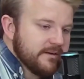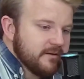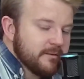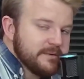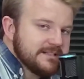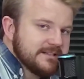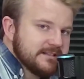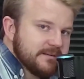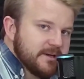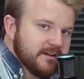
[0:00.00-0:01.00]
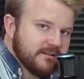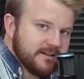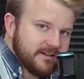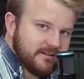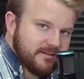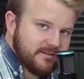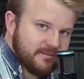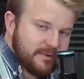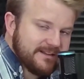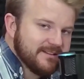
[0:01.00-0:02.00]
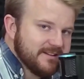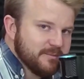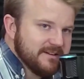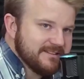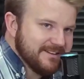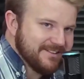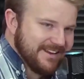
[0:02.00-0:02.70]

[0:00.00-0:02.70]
our business email is bite-sized business.